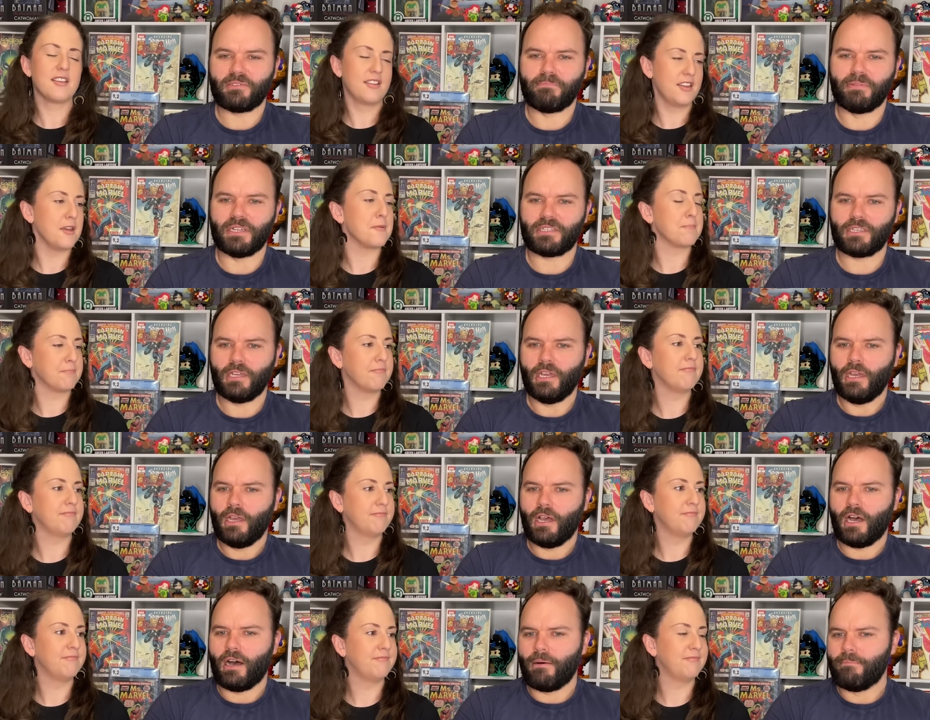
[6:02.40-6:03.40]
Speaker 1: Nick. but
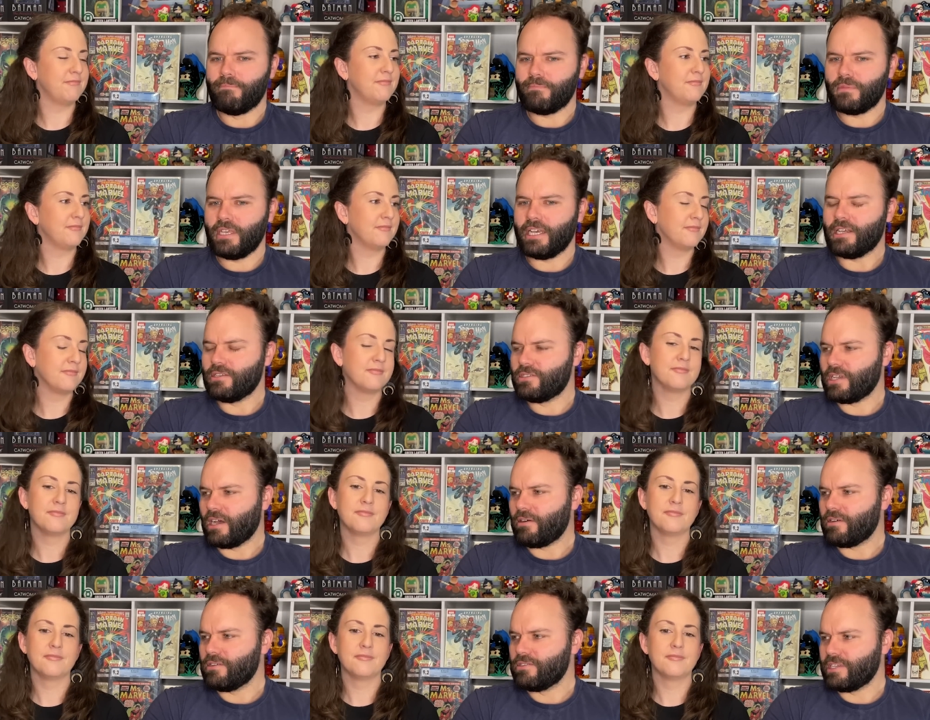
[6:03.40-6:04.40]
yeah, um, yeah
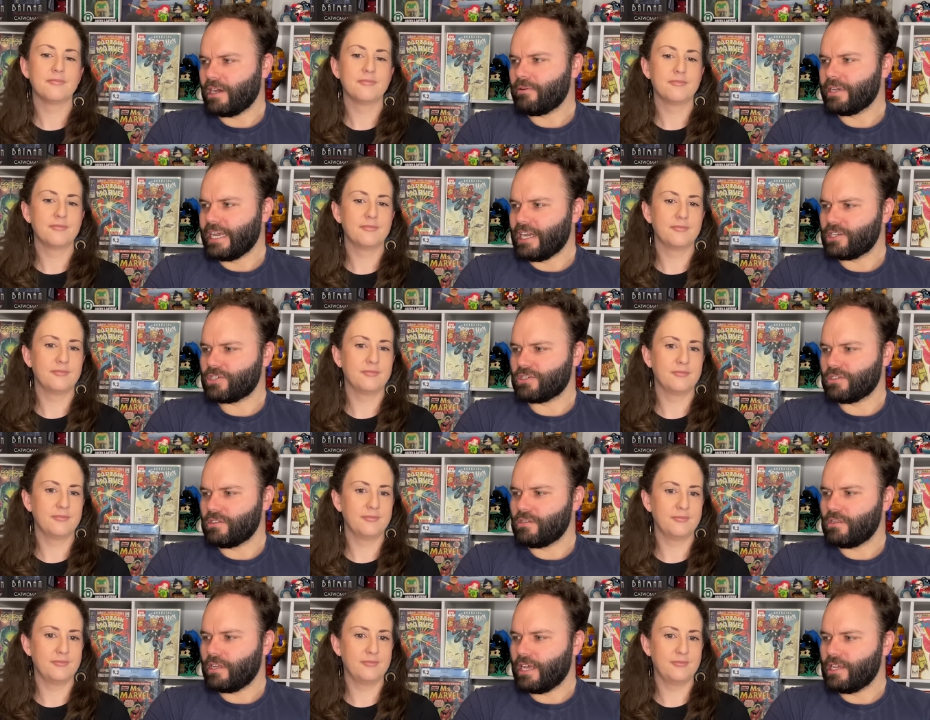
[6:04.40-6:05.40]
Zoe, Zawe Ashton
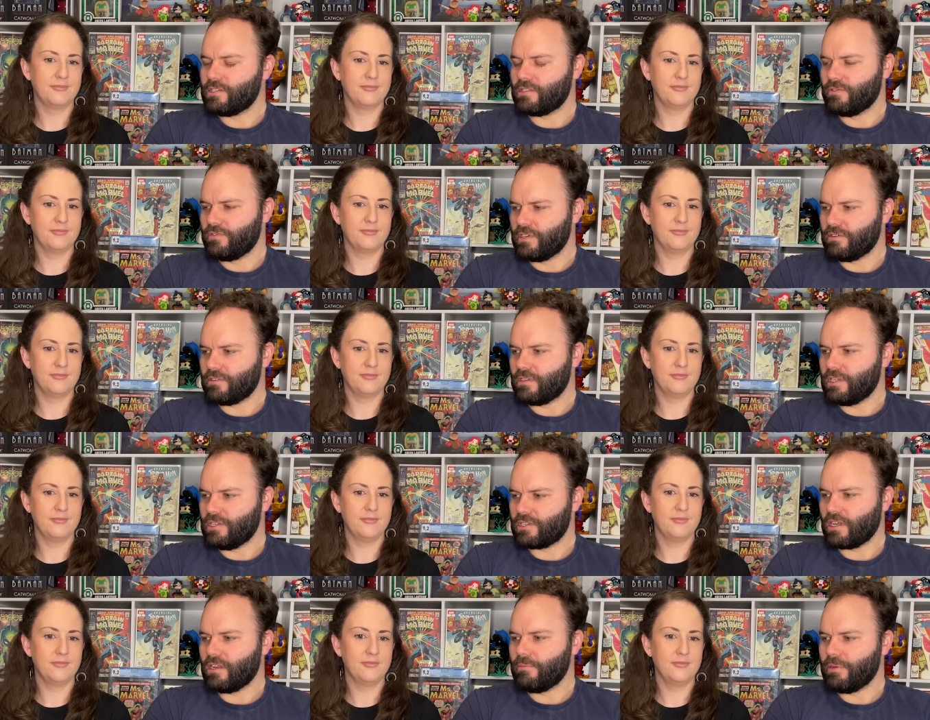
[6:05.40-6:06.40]
as the villain is
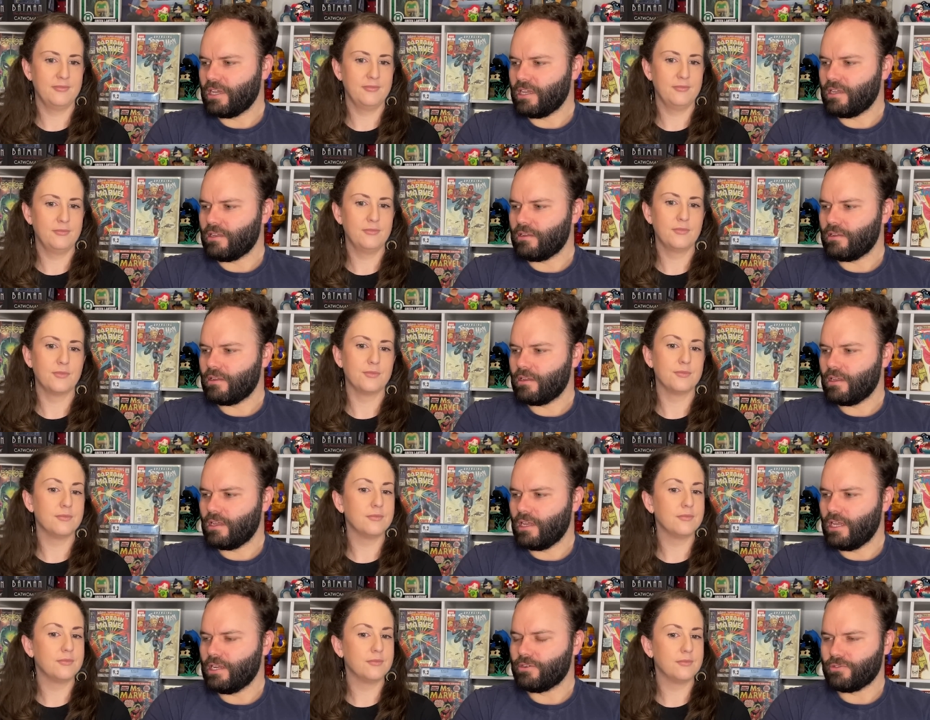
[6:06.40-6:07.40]
going to be
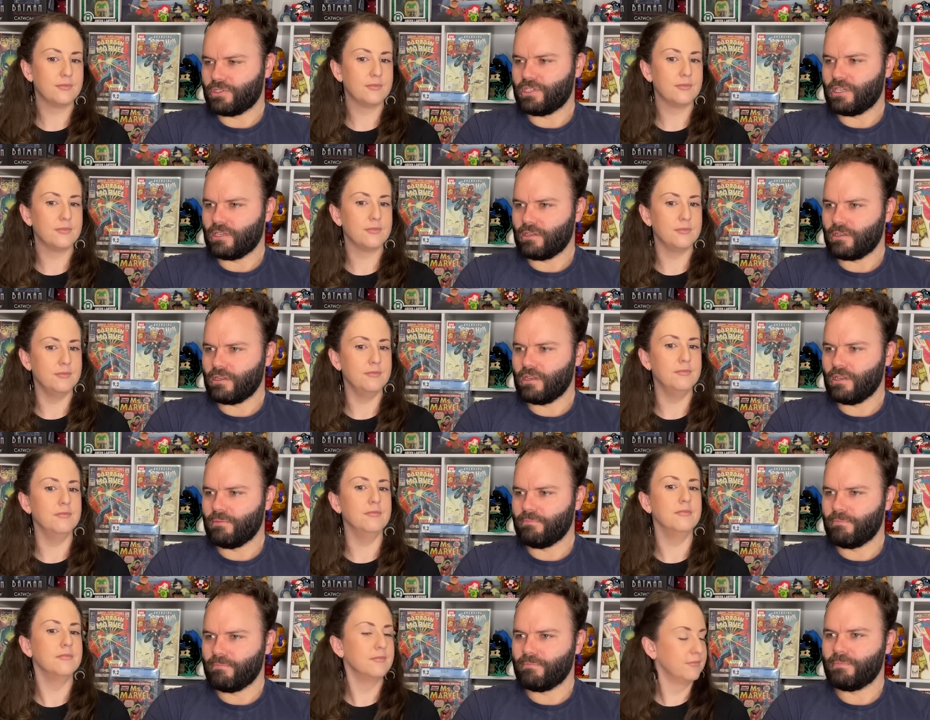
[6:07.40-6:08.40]
interesting
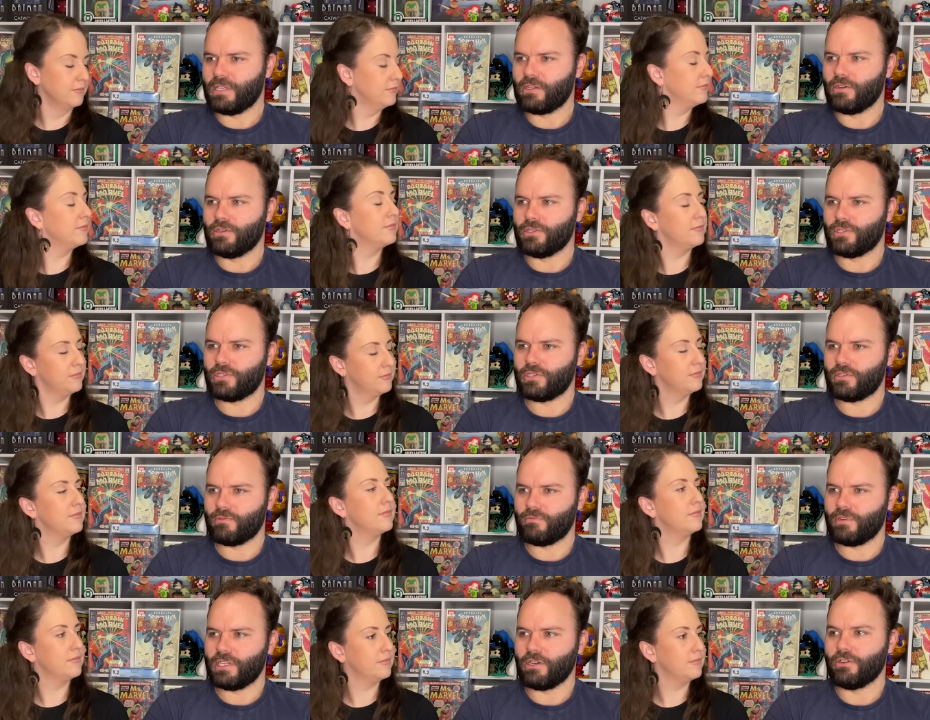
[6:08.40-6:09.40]
mm. because
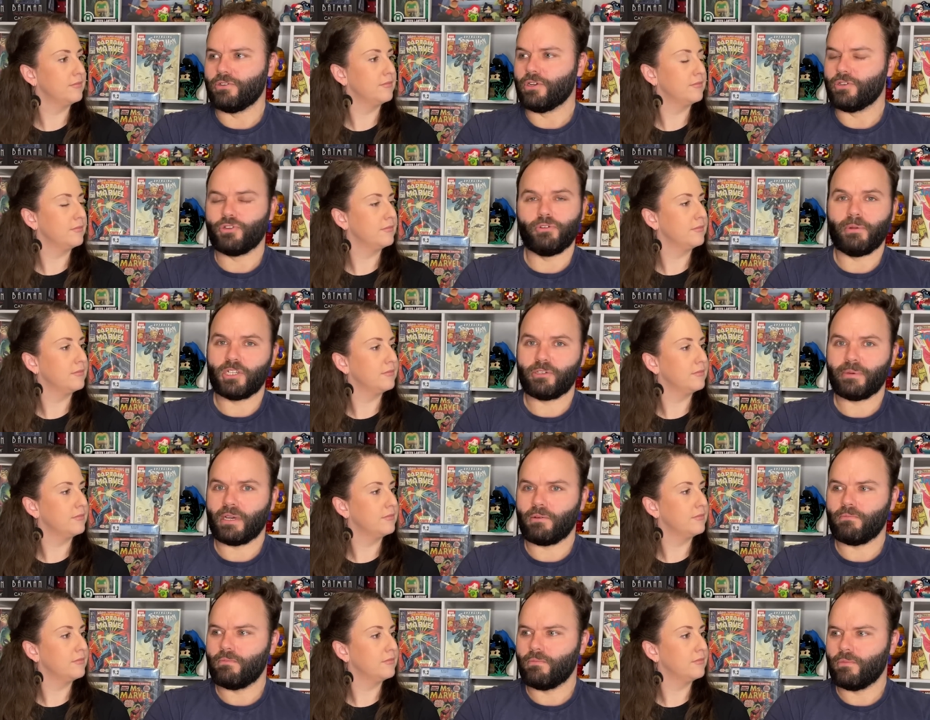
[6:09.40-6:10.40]
we don't know too much about
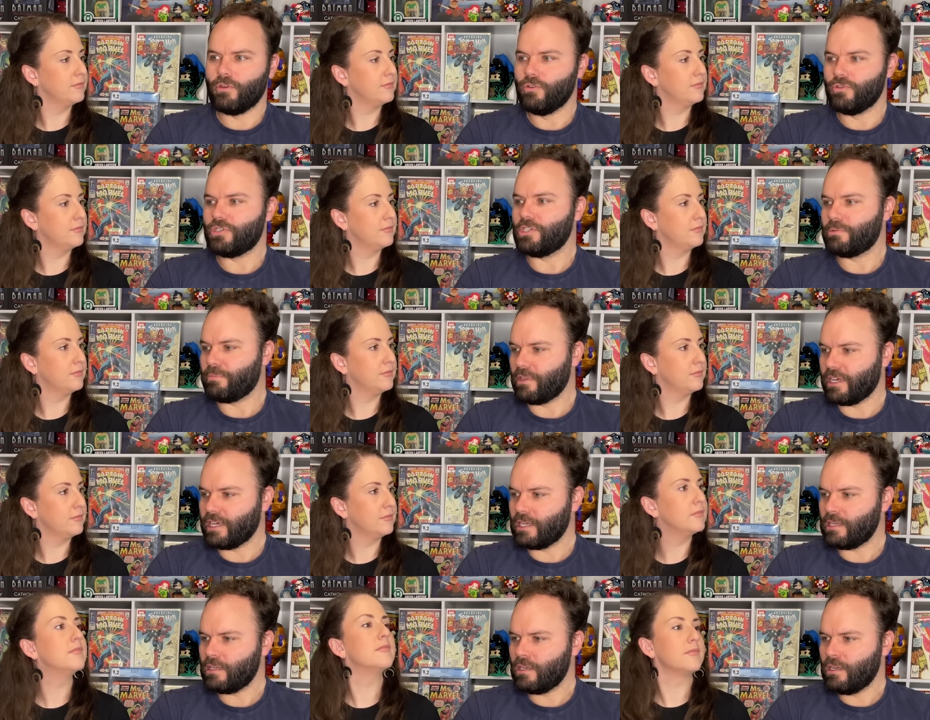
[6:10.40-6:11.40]
who she's playing.